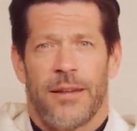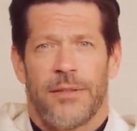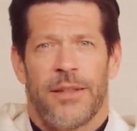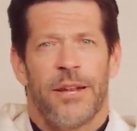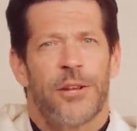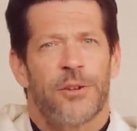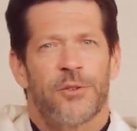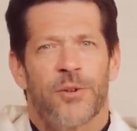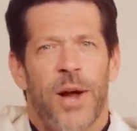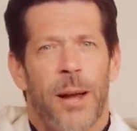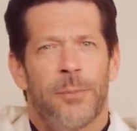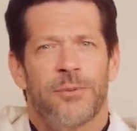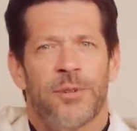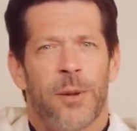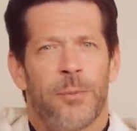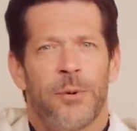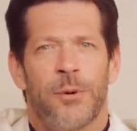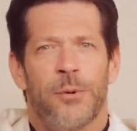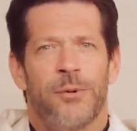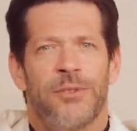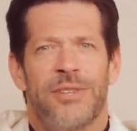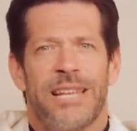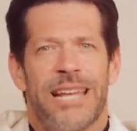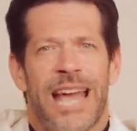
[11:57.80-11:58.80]
They describe
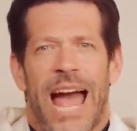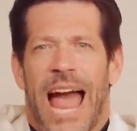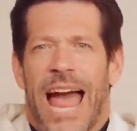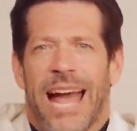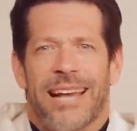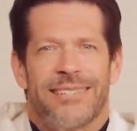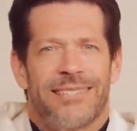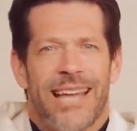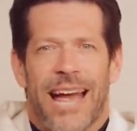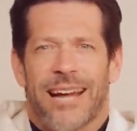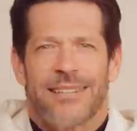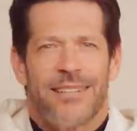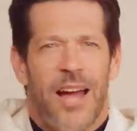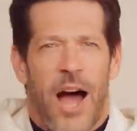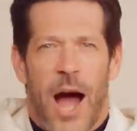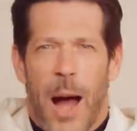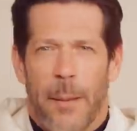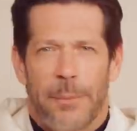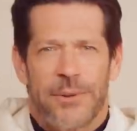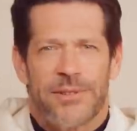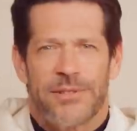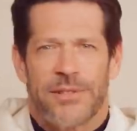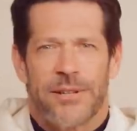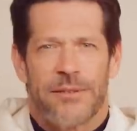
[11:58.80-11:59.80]
someone who's the exact
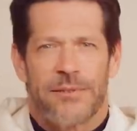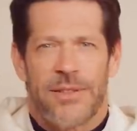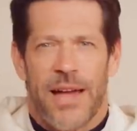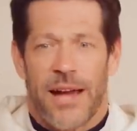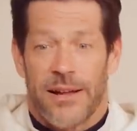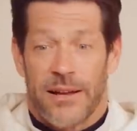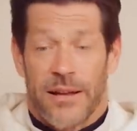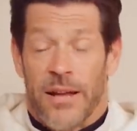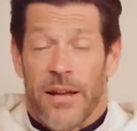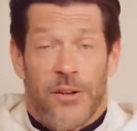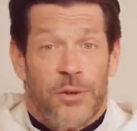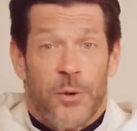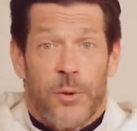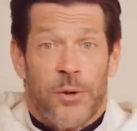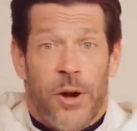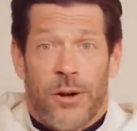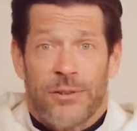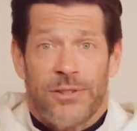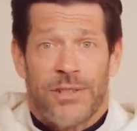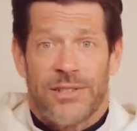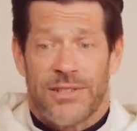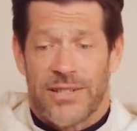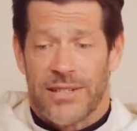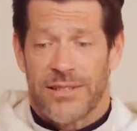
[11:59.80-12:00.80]
opposite of that. So a
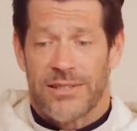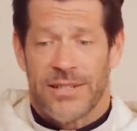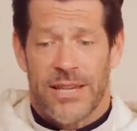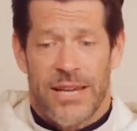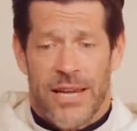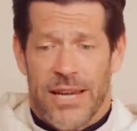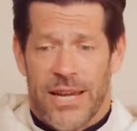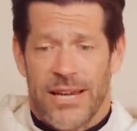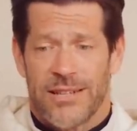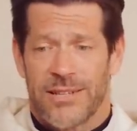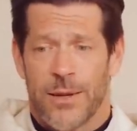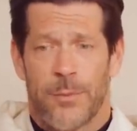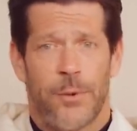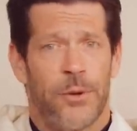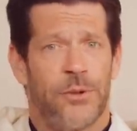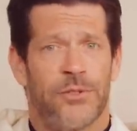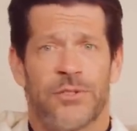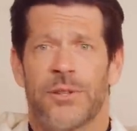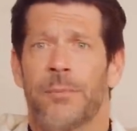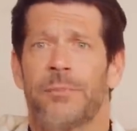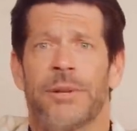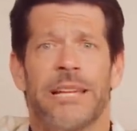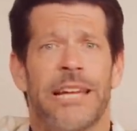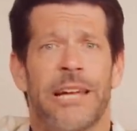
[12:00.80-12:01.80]
narcissist is someone who's
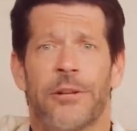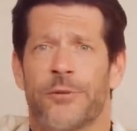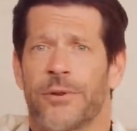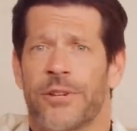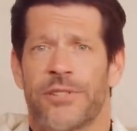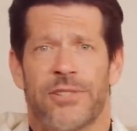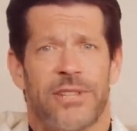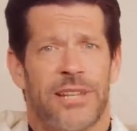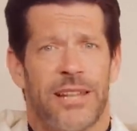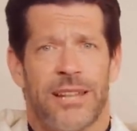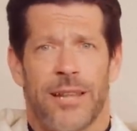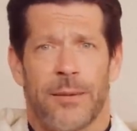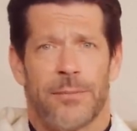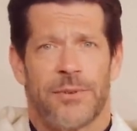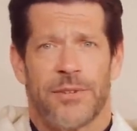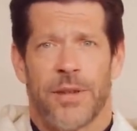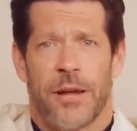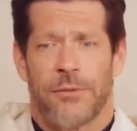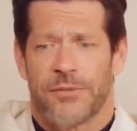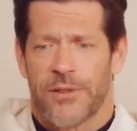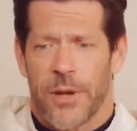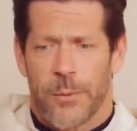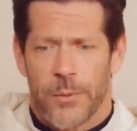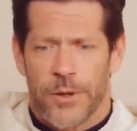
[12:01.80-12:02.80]
simply interested in
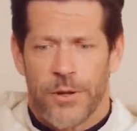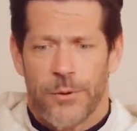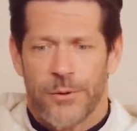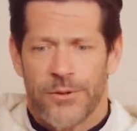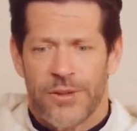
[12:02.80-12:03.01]
themselves. Someone